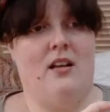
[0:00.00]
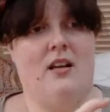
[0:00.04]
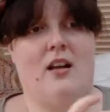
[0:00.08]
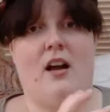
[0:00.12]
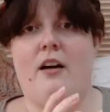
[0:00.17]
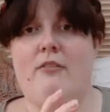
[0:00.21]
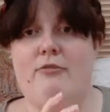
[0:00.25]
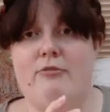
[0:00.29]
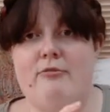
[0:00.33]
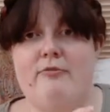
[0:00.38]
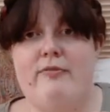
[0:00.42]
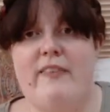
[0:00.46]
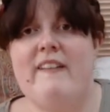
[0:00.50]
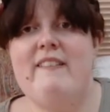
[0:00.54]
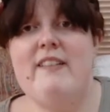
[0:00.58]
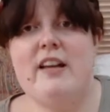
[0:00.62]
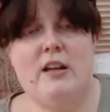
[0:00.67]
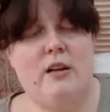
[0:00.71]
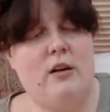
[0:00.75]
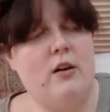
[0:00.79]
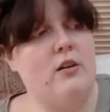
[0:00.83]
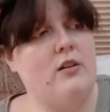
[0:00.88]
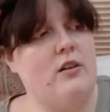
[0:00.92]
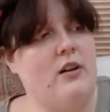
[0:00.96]
Very
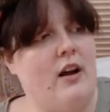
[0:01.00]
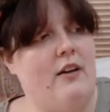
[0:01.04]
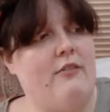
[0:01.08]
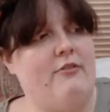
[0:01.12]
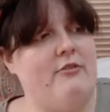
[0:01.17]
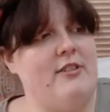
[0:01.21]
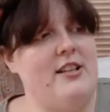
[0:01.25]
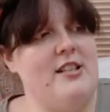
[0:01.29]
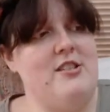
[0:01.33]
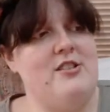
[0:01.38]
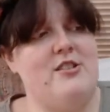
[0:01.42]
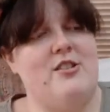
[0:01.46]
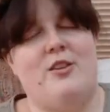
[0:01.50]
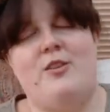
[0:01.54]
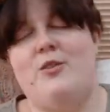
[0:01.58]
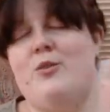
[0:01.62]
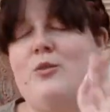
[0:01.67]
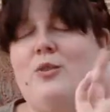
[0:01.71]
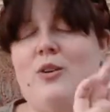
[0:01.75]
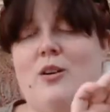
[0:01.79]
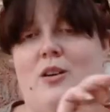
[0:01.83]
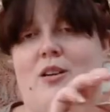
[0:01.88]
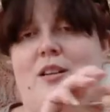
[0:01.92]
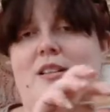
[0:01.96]
good coverage, so you're
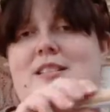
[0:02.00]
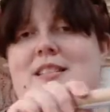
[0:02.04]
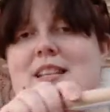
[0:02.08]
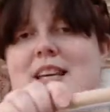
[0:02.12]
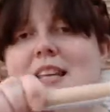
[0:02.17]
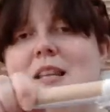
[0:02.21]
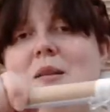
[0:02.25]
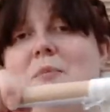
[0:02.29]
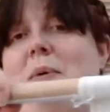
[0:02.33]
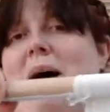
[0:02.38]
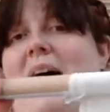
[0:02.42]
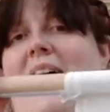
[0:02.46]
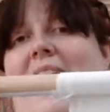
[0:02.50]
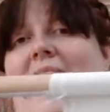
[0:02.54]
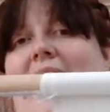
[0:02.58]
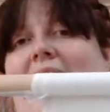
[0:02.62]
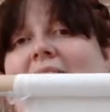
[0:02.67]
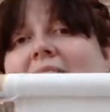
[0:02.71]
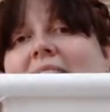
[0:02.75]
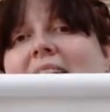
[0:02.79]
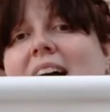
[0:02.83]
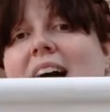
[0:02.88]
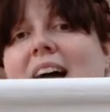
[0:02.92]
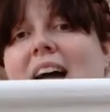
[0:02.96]
not going to see the
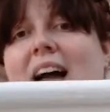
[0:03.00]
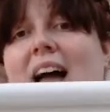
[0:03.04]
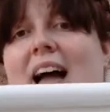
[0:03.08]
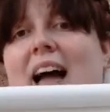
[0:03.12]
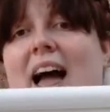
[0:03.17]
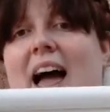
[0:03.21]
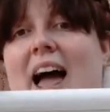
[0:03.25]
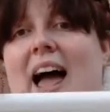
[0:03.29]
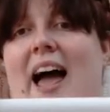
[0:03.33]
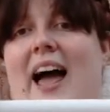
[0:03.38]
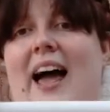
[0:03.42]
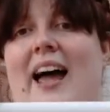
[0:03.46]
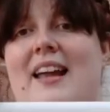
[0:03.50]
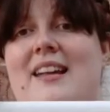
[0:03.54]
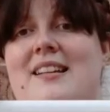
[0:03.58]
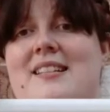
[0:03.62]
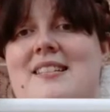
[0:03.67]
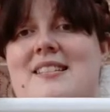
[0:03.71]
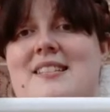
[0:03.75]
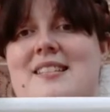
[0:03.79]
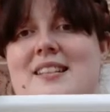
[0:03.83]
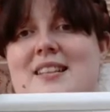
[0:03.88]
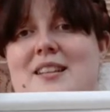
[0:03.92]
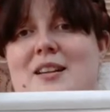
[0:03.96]
back.
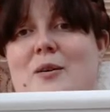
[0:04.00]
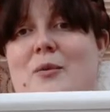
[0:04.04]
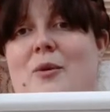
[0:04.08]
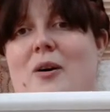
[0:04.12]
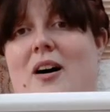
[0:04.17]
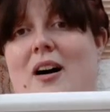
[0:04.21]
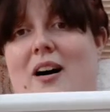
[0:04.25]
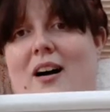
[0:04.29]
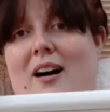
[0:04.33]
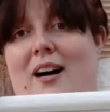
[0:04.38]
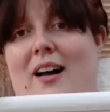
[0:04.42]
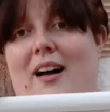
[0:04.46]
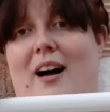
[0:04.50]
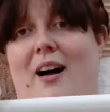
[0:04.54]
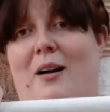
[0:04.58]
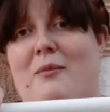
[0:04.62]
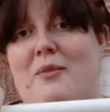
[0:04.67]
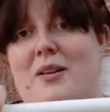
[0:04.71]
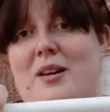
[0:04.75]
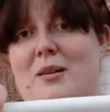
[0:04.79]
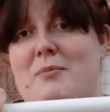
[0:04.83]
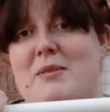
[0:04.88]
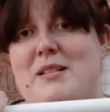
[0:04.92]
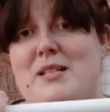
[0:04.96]
And you know what, I'm
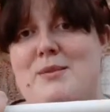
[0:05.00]
going to be